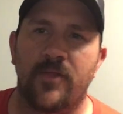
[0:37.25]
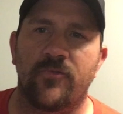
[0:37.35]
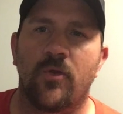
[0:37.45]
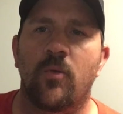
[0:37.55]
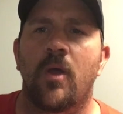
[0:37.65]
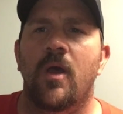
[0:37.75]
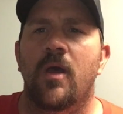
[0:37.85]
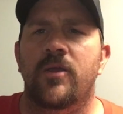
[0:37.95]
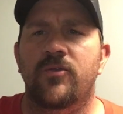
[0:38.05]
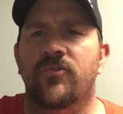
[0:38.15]
So
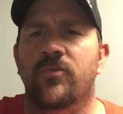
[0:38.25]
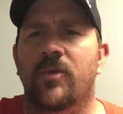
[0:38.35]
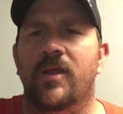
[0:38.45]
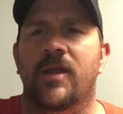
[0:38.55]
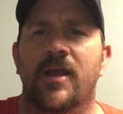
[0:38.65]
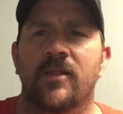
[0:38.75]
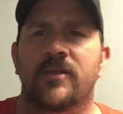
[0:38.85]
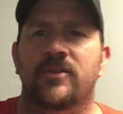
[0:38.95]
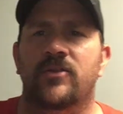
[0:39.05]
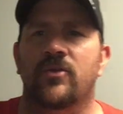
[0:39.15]
usually what I kind of like
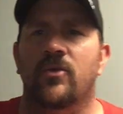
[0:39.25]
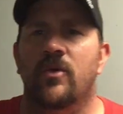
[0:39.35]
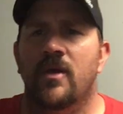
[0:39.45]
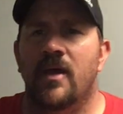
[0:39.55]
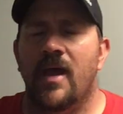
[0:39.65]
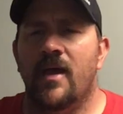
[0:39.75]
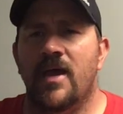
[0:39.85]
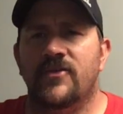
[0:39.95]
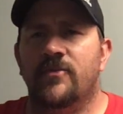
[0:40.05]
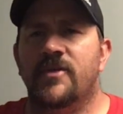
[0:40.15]
to do
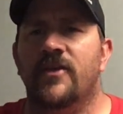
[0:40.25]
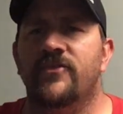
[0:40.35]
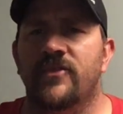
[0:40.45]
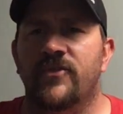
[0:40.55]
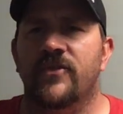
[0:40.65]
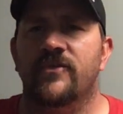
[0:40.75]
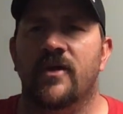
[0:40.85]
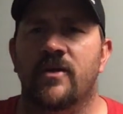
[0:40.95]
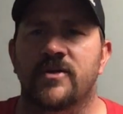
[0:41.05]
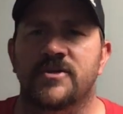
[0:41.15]
as I'm testing these things
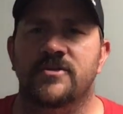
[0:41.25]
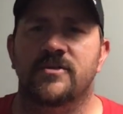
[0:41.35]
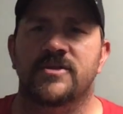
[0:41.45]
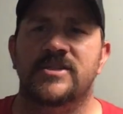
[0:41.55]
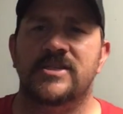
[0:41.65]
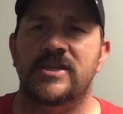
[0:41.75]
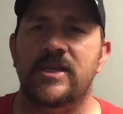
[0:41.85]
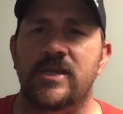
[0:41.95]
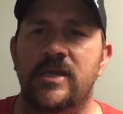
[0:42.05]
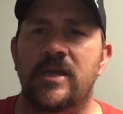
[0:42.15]
out is to
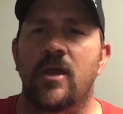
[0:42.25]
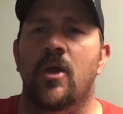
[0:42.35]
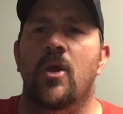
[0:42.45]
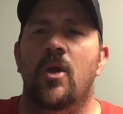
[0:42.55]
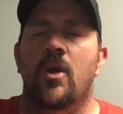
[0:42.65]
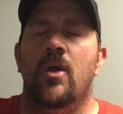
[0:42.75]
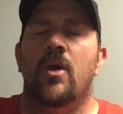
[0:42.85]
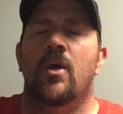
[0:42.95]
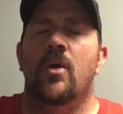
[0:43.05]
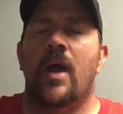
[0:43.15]
see
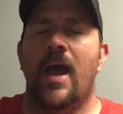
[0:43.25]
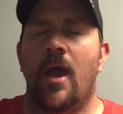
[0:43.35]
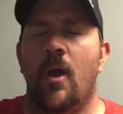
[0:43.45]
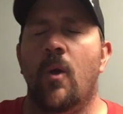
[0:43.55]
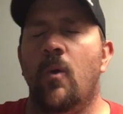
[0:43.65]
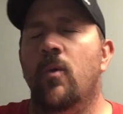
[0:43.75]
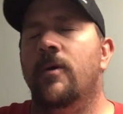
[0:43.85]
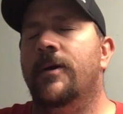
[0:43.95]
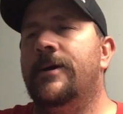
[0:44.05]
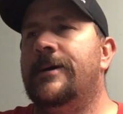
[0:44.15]
how
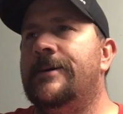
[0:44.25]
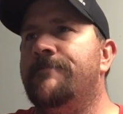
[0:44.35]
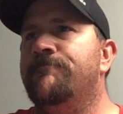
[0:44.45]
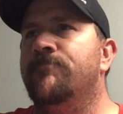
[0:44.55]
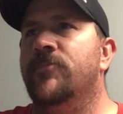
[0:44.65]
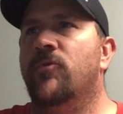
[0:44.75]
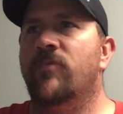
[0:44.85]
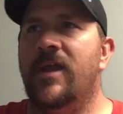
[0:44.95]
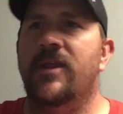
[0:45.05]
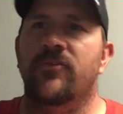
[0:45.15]
the
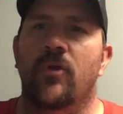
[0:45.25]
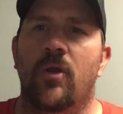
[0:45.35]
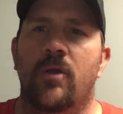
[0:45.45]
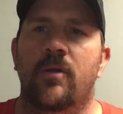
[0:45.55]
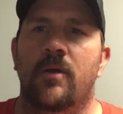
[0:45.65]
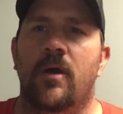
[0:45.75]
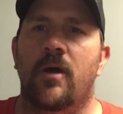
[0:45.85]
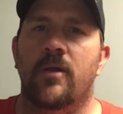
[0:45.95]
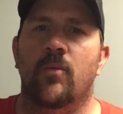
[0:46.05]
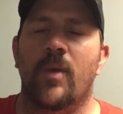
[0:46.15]
ratings are
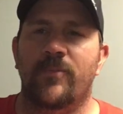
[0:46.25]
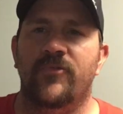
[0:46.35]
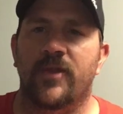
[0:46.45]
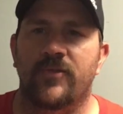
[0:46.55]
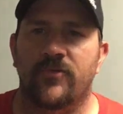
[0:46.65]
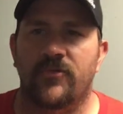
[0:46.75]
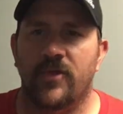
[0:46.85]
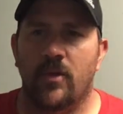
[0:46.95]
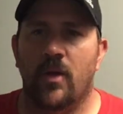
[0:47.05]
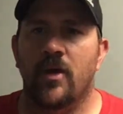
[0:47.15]
on websites and see
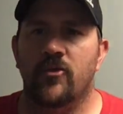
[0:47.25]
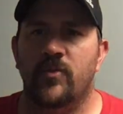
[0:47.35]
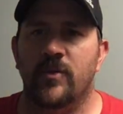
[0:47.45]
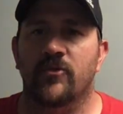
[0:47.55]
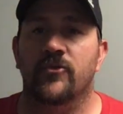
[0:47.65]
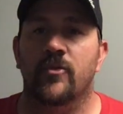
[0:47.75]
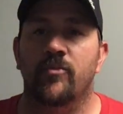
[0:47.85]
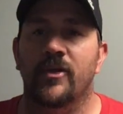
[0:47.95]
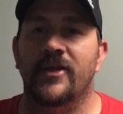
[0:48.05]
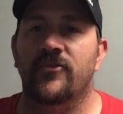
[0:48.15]
how other people's
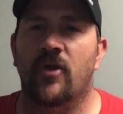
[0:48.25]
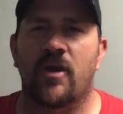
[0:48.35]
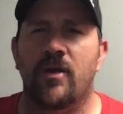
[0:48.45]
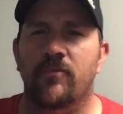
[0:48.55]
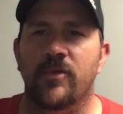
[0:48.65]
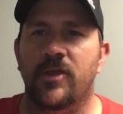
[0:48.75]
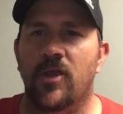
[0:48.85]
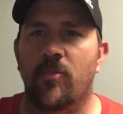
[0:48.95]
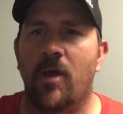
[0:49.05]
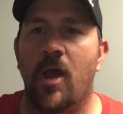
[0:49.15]
complaints are. I don't really care
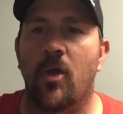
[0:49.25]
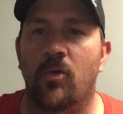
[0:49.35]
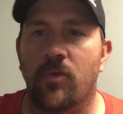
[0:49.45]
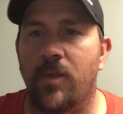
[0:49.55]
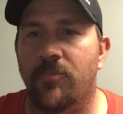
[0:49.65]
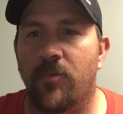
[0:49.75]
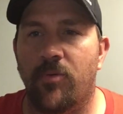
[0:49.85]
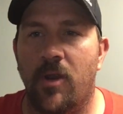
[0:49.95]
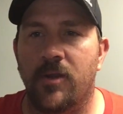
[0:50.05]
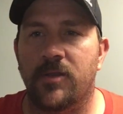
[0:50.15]
about how great the
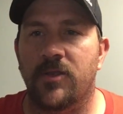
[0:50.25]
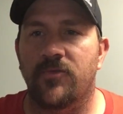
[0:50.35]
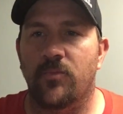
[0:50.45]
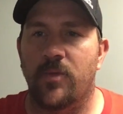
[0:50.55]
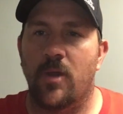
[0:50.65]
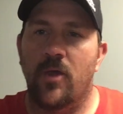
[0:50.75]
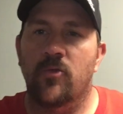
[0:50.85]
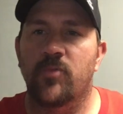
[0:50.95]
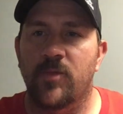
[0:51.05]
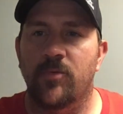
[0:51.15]
product is when other
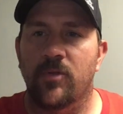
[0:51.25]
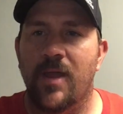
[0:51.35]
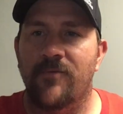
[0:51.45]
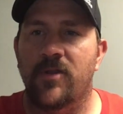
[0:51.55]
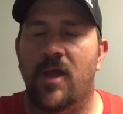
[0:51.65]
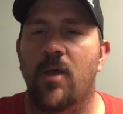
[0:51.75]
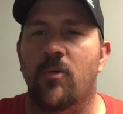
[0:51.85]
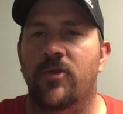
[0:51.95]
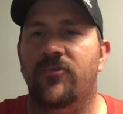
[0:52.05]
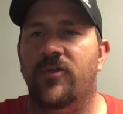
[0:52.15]
people are having it. I
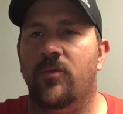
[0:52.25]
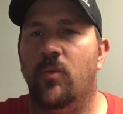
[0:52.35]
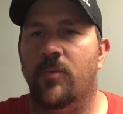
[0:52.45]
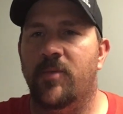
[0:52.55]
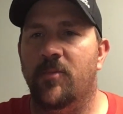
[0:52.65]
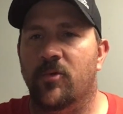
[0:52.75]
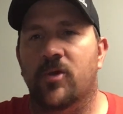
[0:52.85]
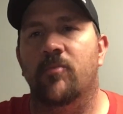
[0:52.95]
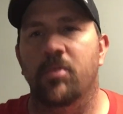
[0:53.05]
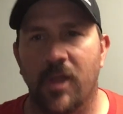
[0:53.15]
want to see what people are
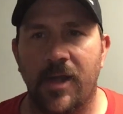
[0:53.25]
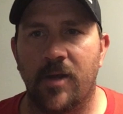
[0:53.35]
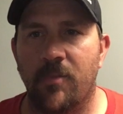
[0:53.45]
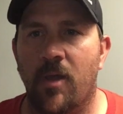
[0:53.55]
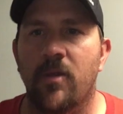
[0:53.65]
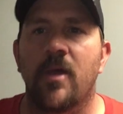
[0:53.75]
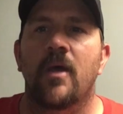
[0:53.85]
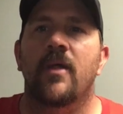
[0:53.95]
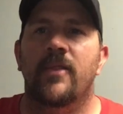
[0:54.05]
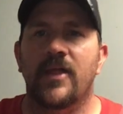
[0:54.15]
complaining about.
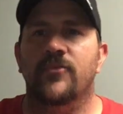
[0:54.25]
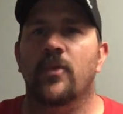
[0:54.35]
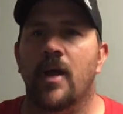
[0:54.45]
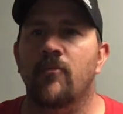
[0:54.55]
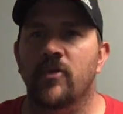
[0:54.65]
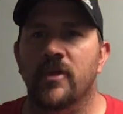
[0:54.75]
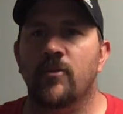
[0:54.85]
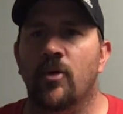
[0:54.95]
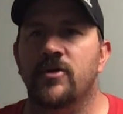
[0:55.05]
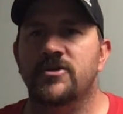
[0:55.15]
That's what I'm really
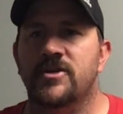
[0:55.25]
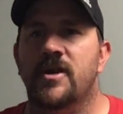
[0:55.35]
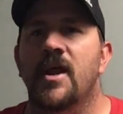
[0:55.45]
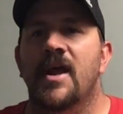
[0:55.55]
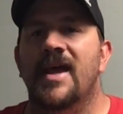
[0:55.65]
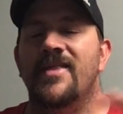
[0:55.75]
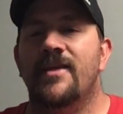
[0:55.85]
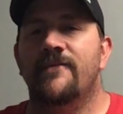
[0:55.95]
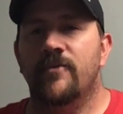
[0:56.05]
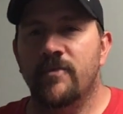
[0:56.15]
more interested in, and then
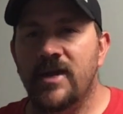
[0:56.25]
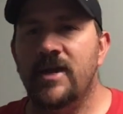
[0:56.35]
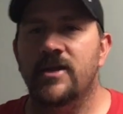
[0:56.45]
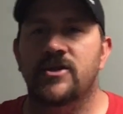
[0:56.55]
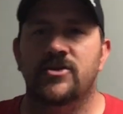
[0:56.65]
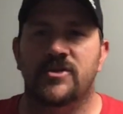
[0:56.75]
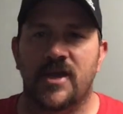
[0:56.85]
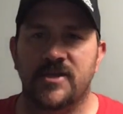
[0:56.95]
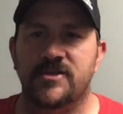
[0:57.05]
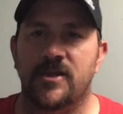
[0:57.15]
for me to
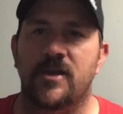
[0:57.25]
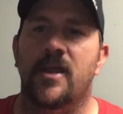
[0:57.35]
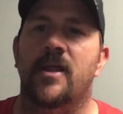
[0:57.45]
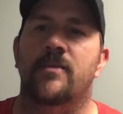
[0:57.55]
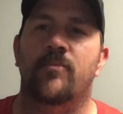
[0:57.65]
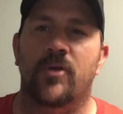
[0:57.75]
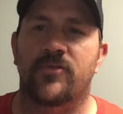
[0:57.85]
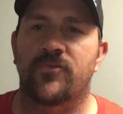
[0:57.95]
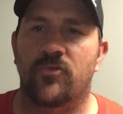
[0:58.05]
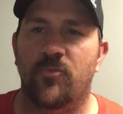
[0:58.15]
test it and put it
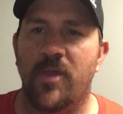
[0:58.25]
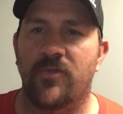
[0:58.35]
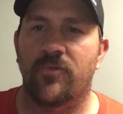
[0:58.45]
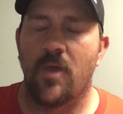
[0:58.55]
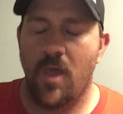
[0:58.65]
through its pace.